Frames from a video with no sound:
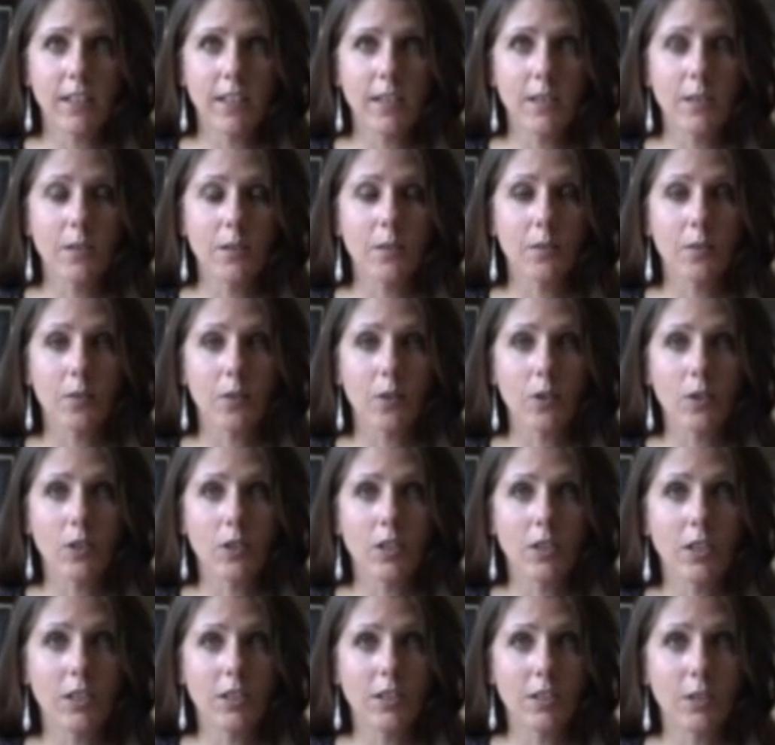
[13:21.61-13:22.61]
and
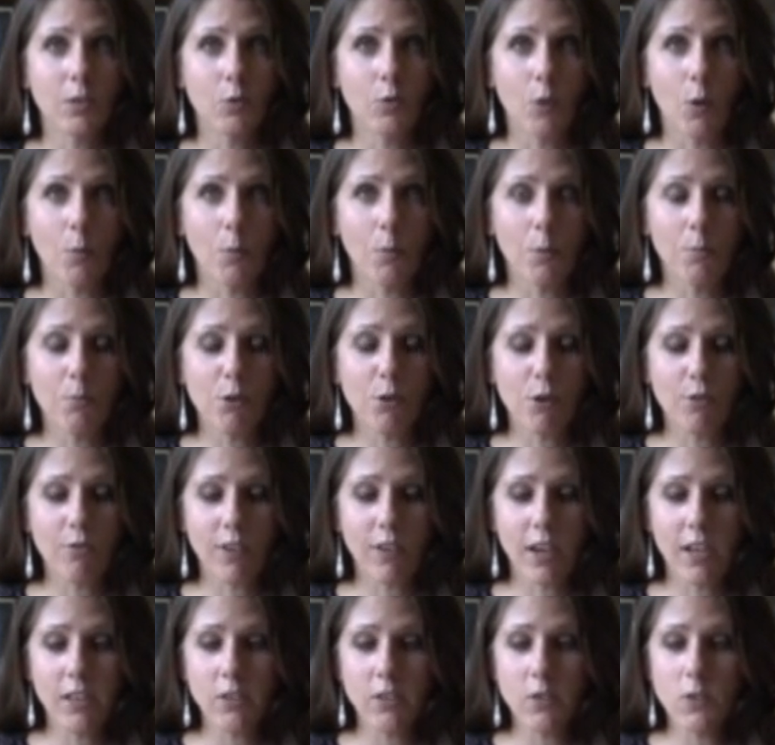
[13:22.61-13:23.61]
in the aroma
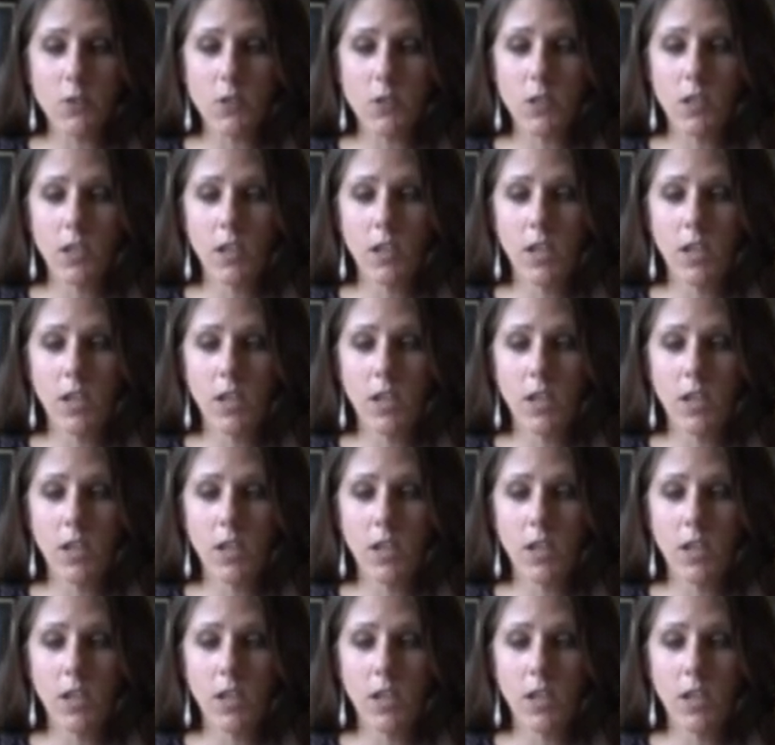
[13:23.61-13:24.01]
profiles.